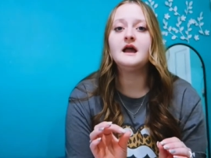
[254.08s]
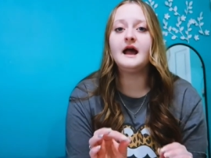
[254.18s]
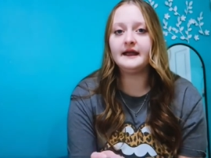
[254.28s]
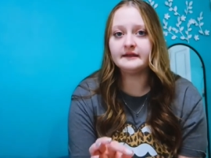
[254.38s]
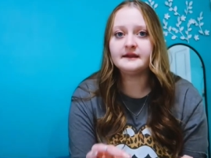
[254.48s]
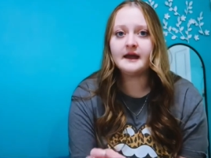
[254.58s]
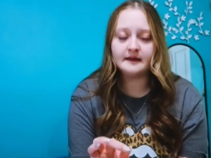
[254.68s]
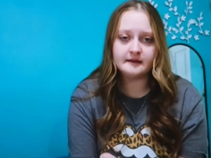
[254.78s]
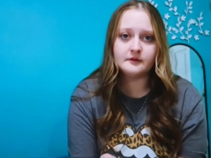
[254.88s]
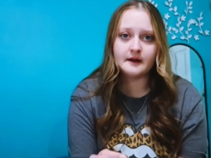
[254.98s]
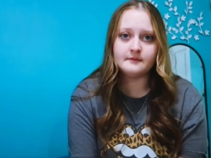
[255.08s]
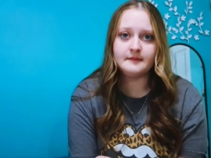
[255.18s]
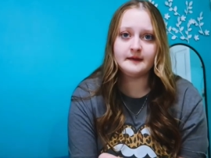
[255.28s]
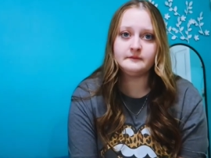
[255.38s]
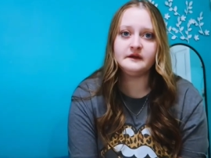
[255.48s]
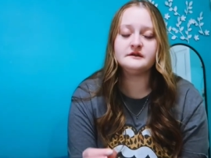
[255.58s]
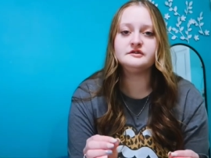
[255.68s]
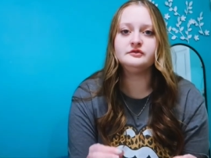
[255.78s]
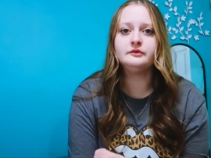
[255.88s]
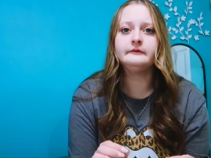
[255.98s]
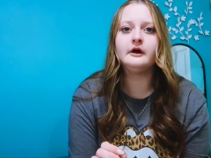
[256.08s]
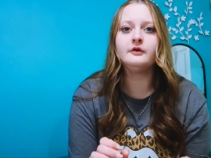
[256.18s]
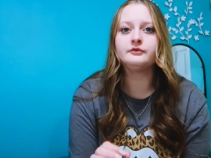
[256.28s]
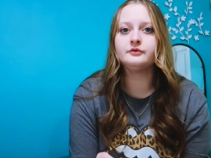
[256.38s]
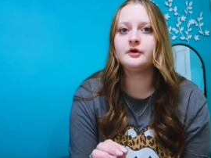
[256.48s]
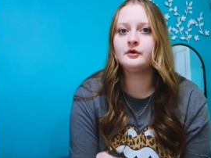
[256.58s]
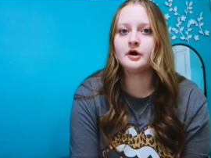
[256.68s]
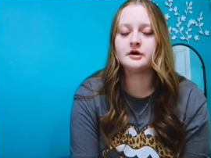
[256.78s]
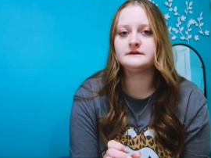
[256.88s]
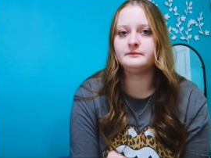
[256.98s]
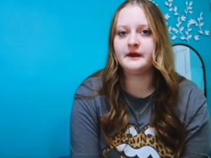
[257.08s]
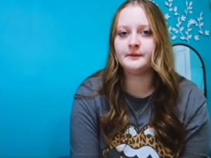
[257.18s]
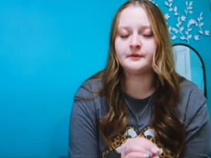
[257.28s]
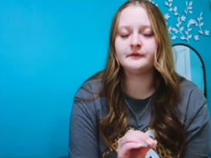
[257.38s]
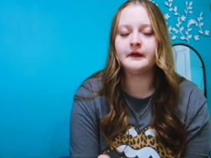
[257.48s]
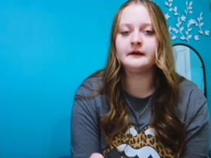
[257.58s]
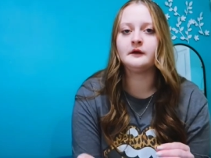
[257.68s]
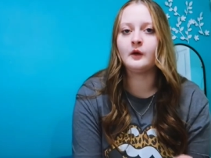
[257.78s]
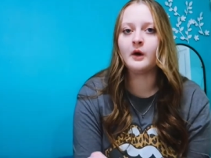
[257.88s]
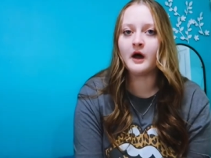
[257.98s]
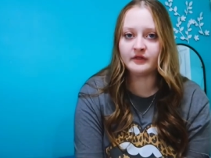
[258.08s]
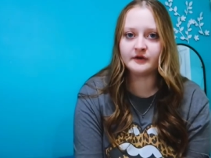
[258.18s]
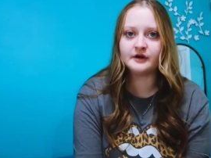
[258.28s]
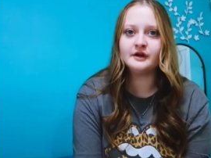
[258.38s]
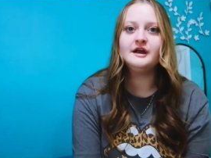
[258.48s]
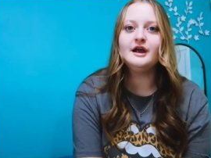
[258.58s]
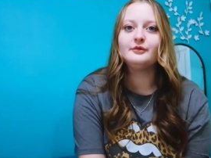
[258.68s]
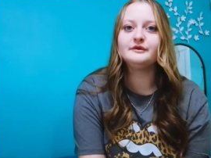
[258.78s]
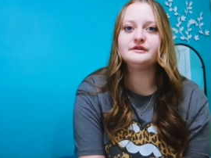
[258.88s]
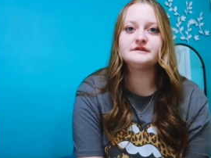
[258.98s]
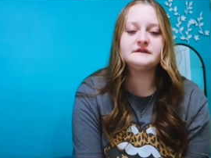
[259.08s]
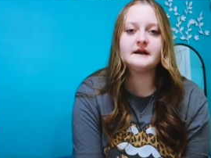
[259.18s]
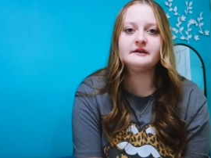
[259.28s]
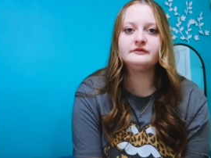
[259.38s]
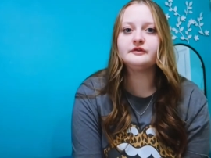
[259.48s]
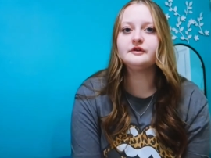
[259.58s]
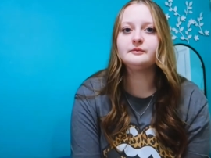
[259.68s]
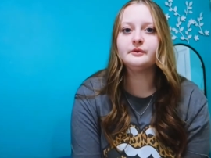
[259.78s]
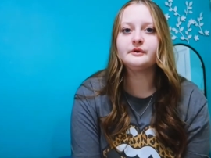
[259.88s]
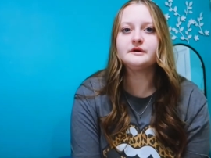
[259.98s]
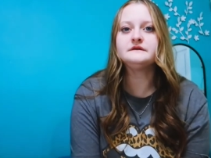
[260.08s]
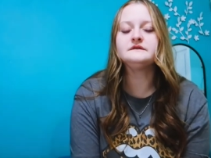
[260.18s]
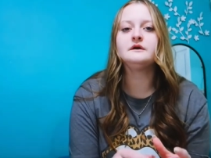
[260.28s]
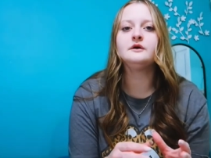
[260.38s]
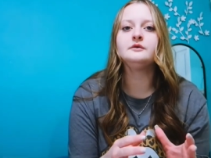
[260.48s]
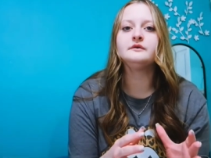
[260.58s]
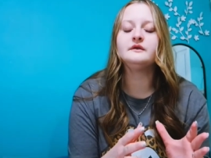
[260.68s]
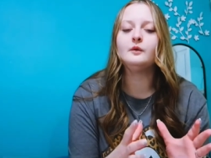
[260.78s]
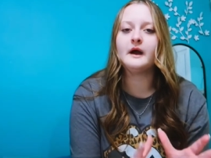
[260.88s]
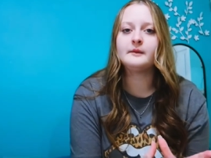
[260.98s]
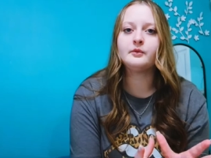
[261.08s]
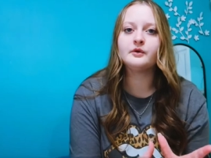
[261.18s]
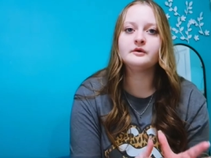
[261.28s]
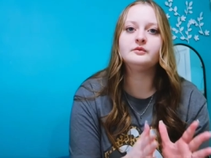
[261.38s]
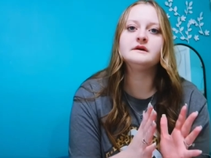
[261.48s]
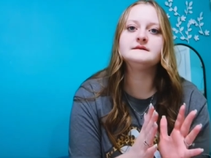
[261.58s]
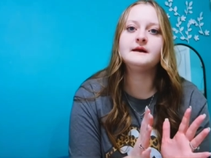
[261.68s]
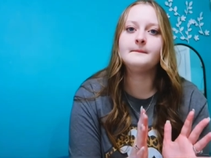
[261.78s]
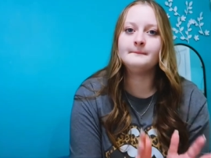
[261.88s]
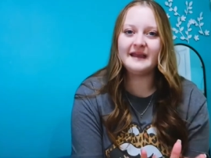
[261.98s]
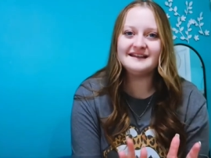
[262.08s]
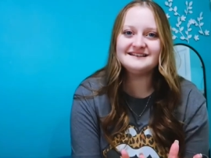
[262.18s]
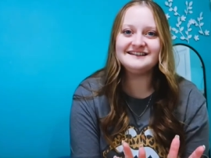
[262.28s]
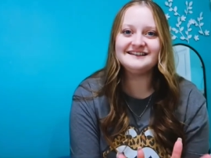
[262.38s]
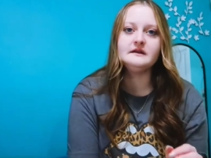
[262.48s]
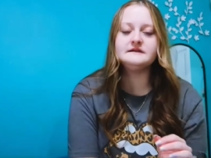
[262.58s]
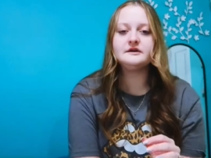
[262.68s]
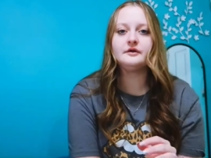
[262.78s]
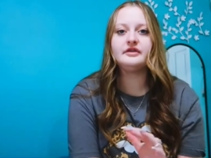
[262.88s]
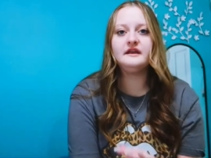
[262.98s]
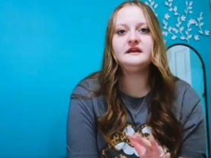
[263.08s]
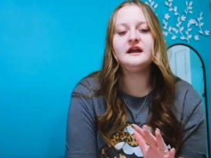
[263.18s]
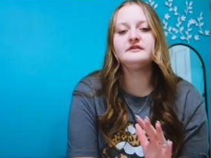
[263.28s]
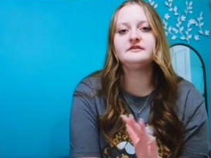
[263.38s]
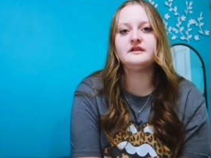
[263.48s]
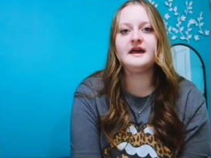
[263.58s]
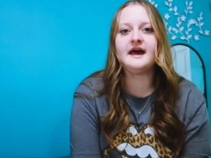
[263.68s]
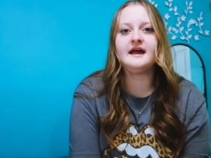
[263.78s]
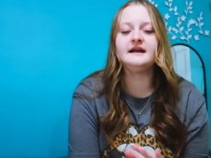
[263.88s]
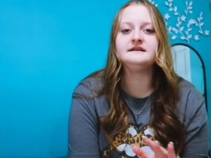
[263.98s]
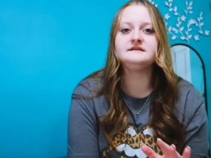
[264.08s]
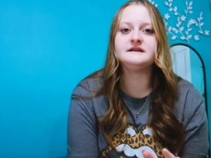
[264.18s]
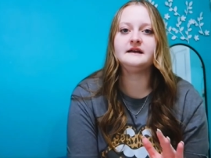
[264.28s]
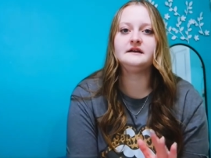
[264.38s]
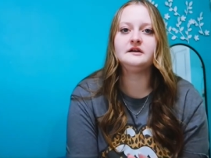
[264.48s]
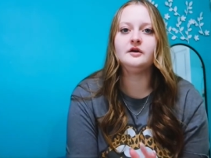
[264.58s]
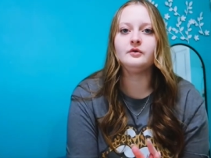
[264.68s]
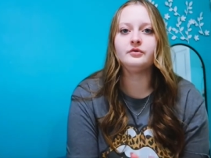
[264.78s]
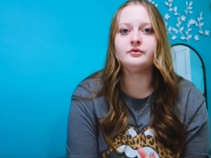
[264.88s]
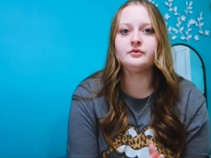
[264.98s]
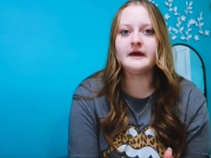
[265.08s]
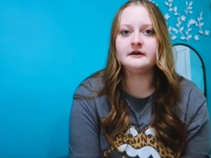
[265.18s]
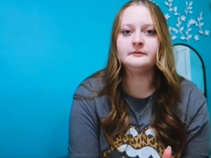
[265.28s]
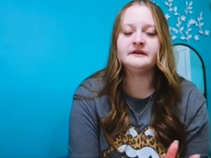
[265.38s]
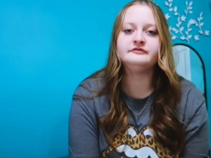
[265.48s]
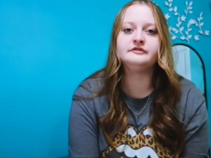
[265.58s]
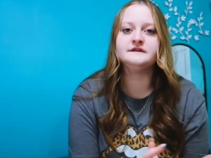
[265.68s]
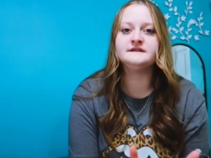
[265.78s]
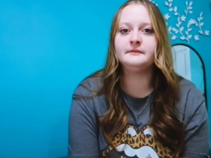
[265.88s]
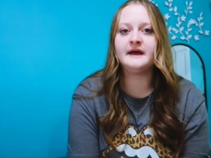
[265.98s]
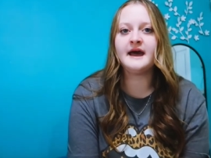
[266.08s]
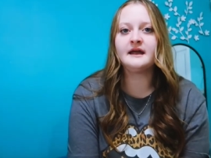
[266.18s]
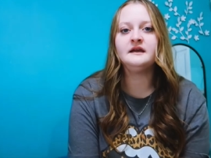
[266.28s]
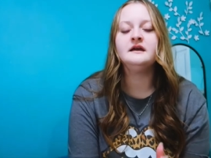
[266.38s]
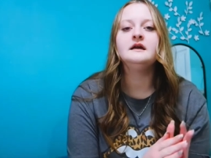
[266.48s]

Highly, highly recommend, because you will go through note cards and paper like no other when you're studying for your board. So the whiteboard was amazing. So then after that, I decided to go through Edelman front to back,